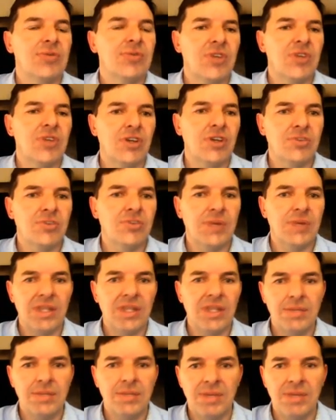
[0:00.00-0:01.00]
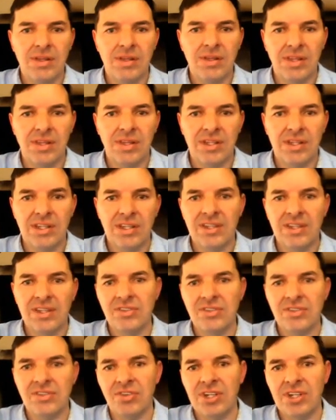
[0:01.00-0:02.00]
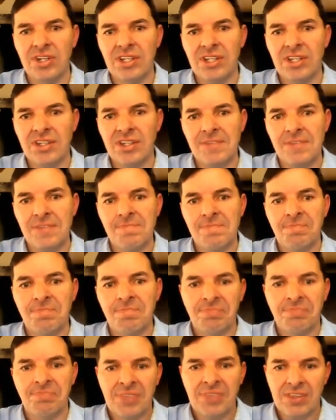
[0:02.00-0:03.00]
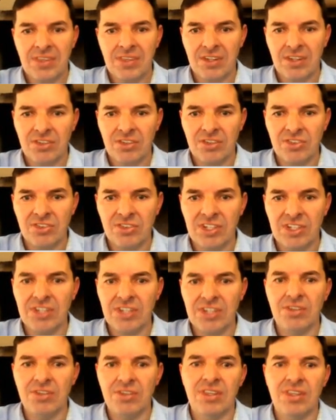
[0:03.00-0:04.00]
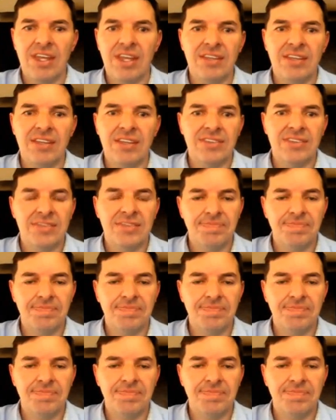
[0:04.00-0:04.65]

So I go to my email. There it is already. Then I just click on that.